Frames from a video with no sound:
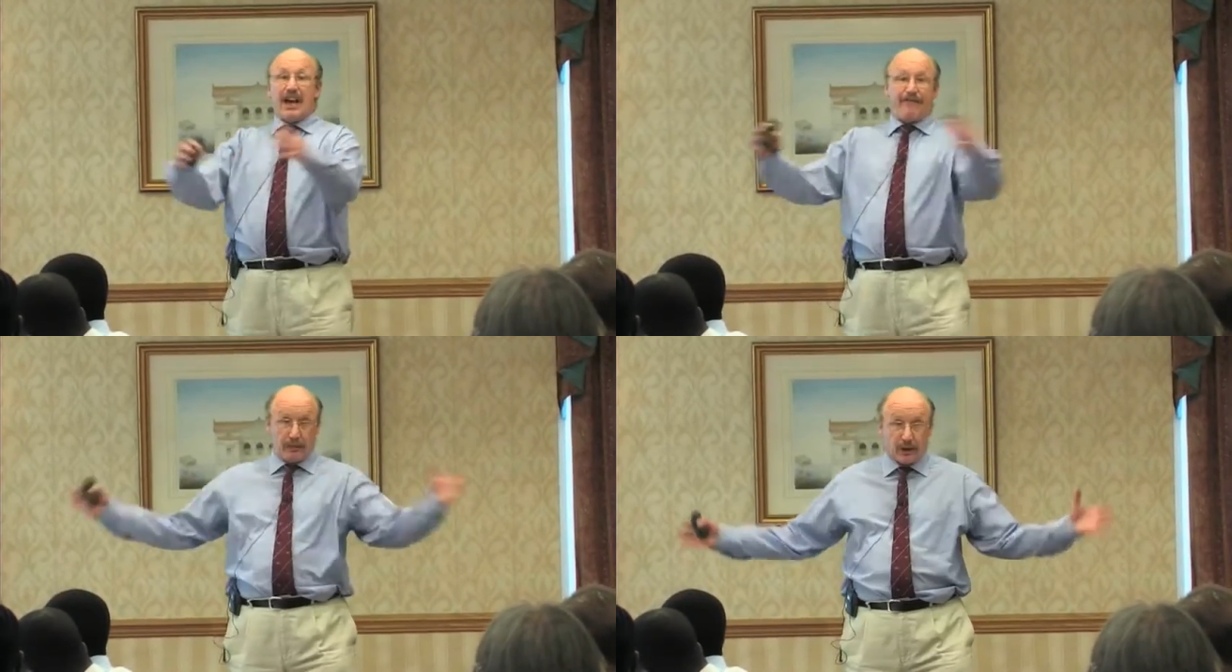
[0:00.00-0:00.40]

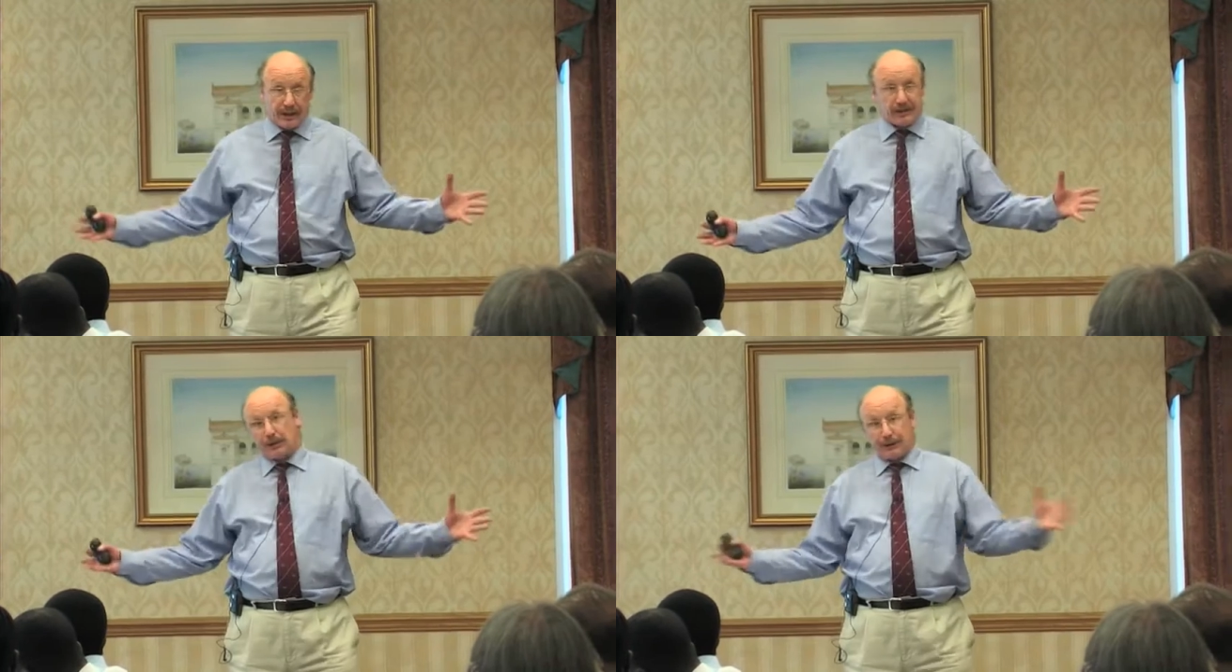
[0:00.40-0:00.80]

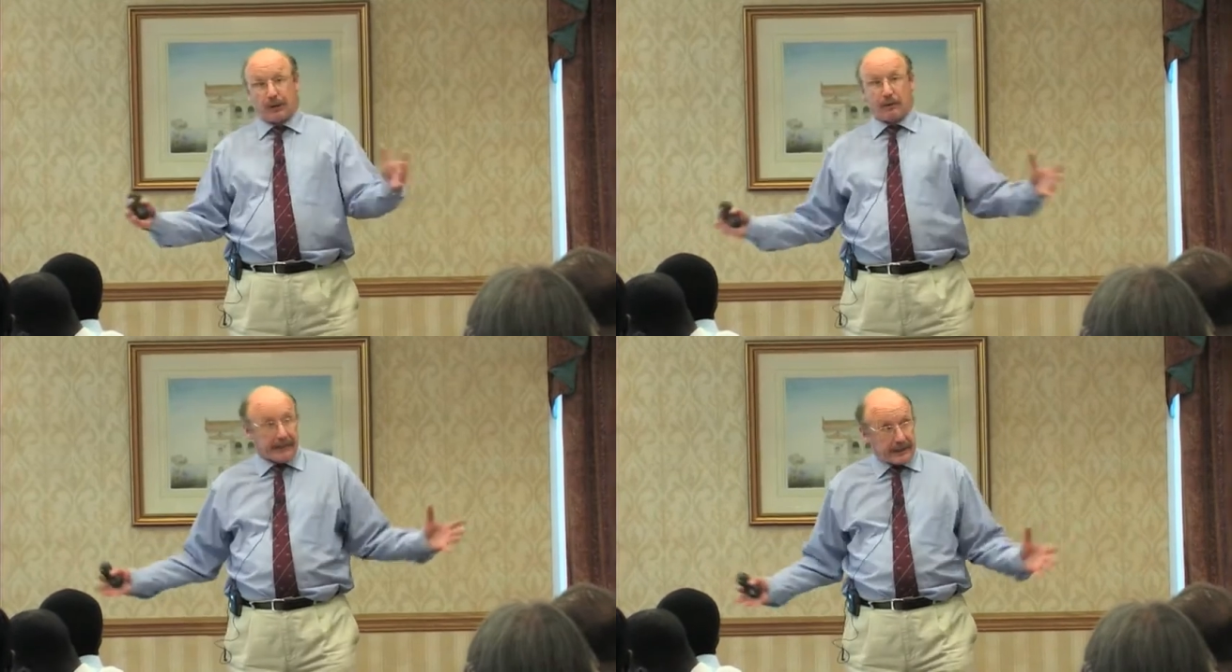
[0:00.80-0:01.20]
everybody's got
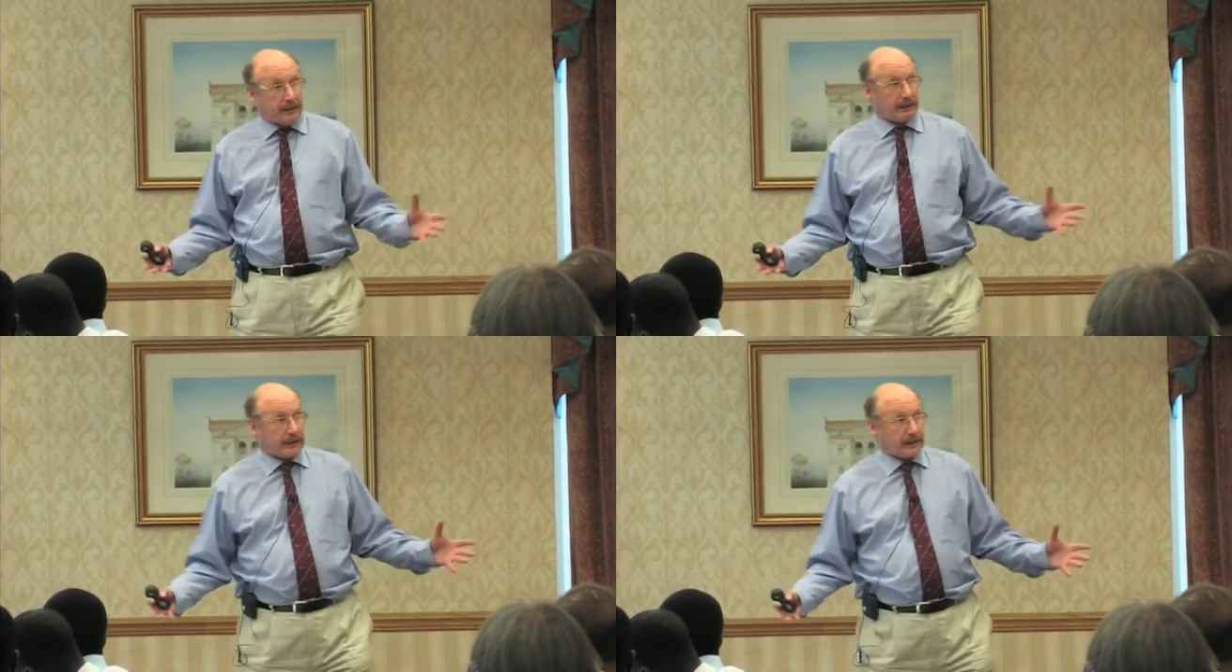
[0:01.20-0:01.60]
top grade in
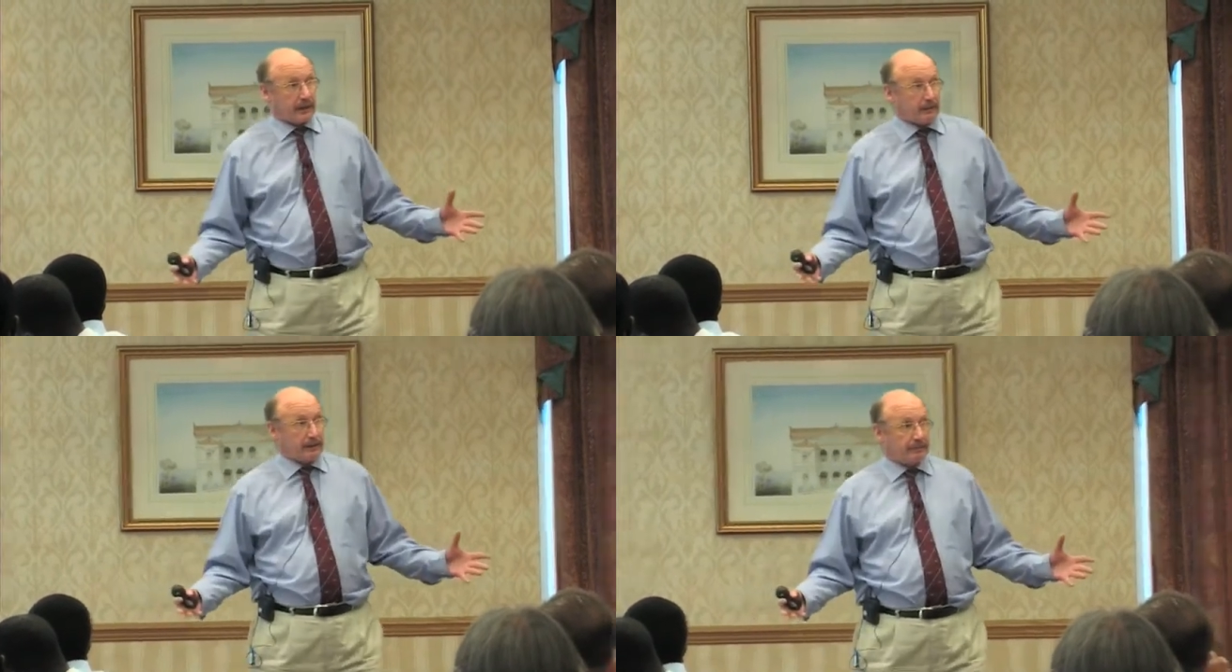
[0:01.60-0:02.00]
their
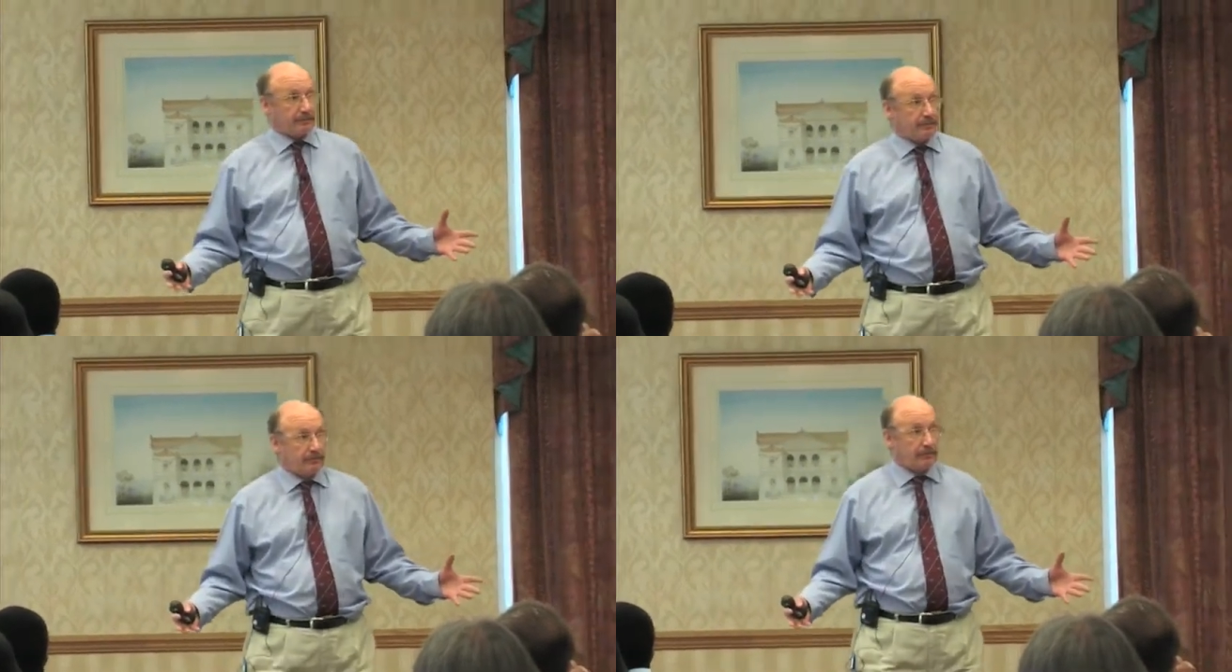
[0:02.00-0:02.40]
exams
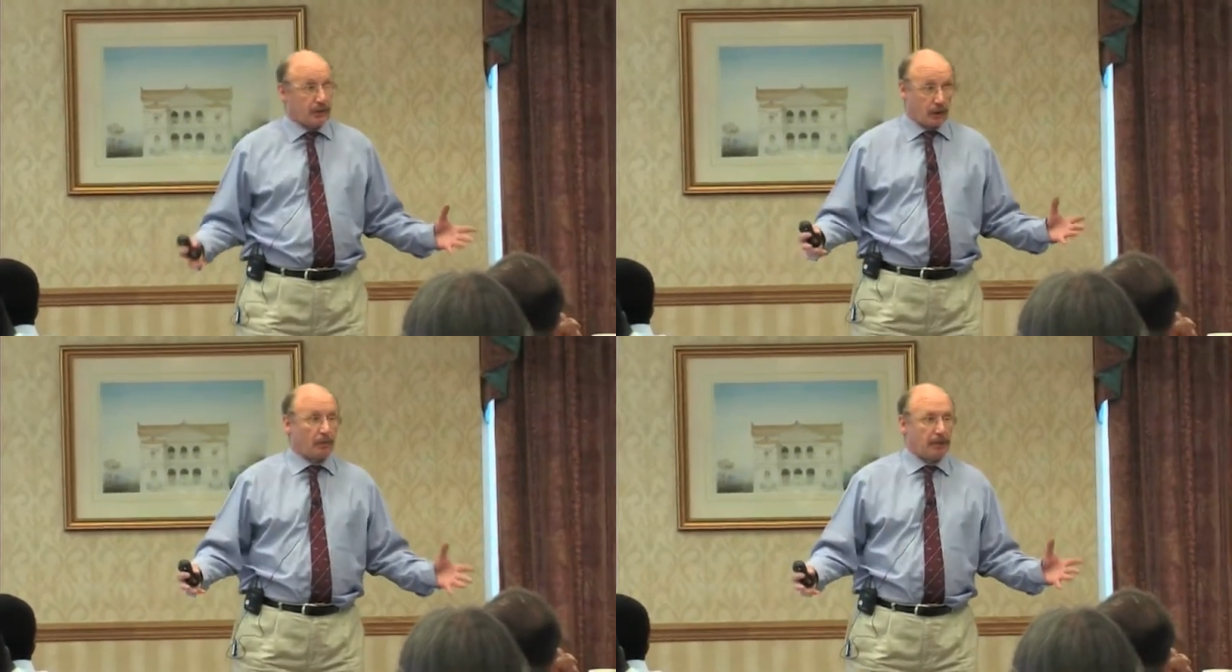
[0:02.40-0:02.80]

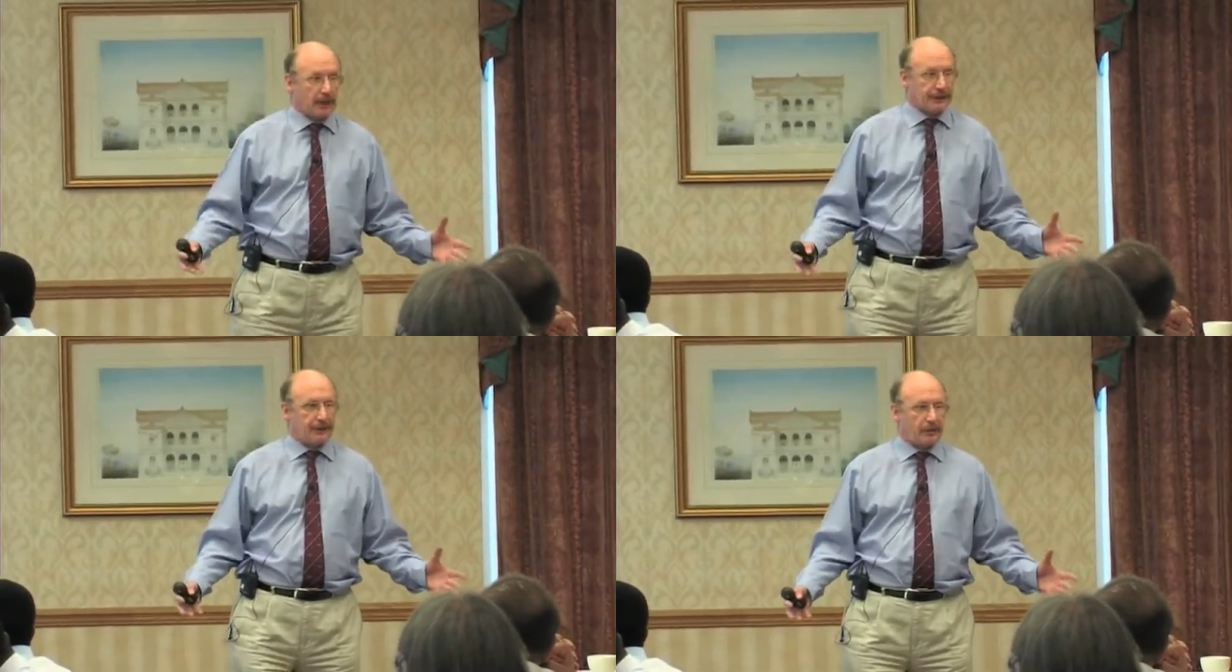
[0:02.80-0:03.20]
who
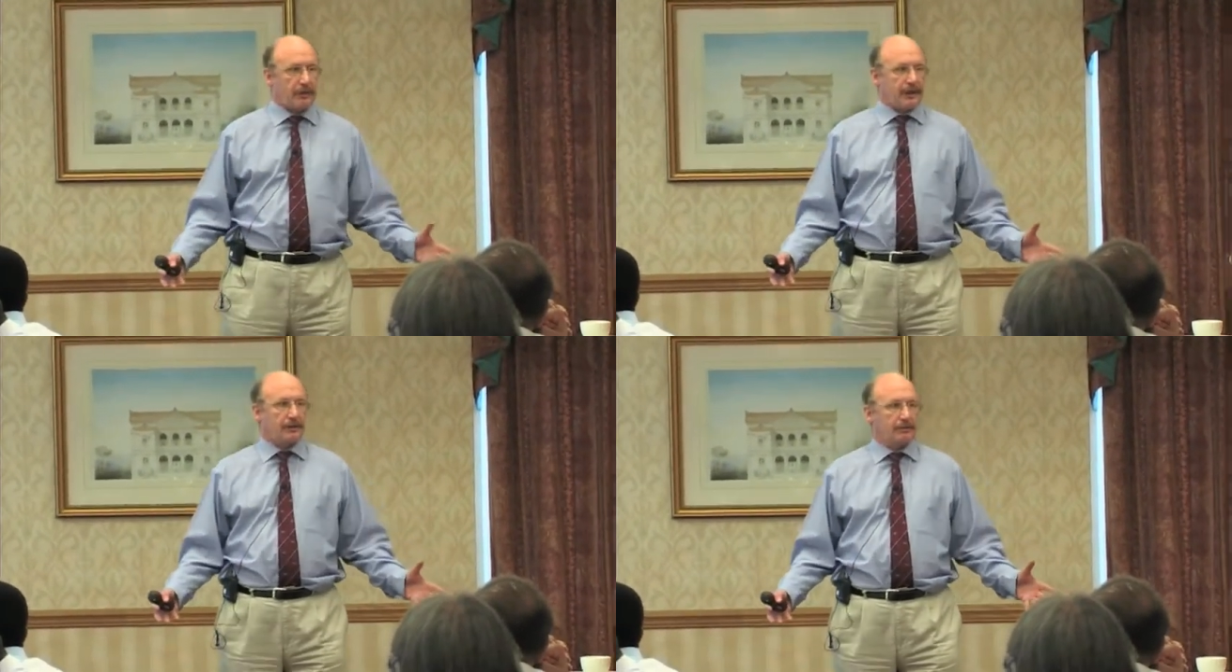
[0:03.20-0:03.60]
applies to do
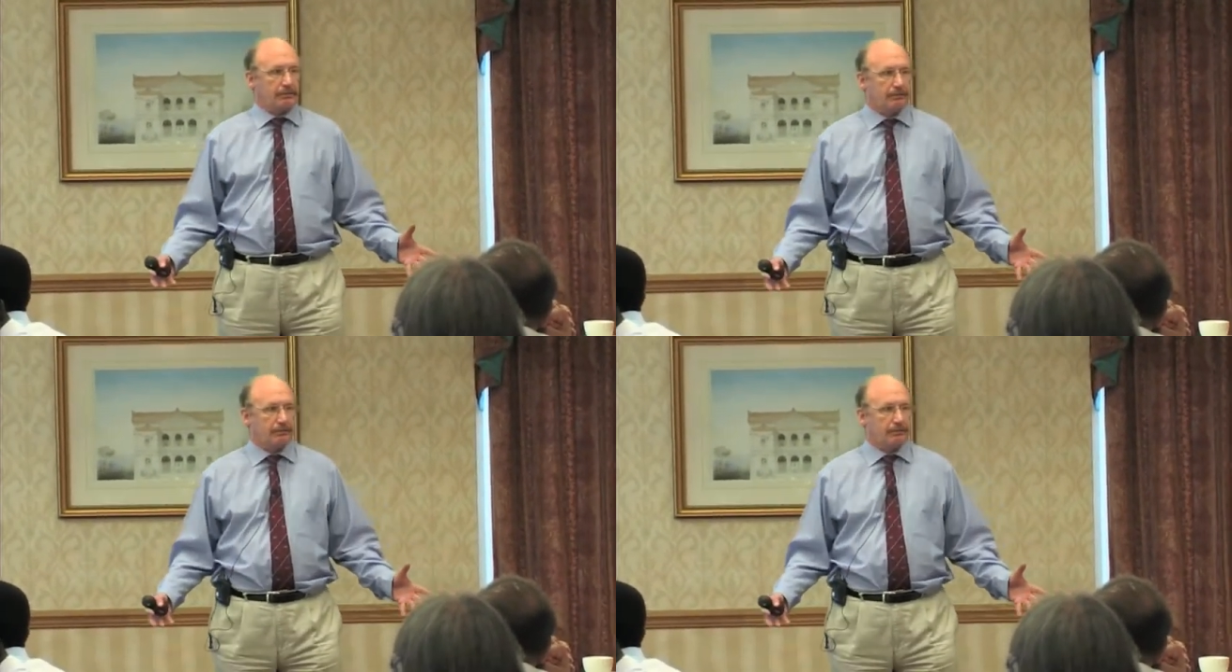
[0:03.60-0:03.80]
medicine.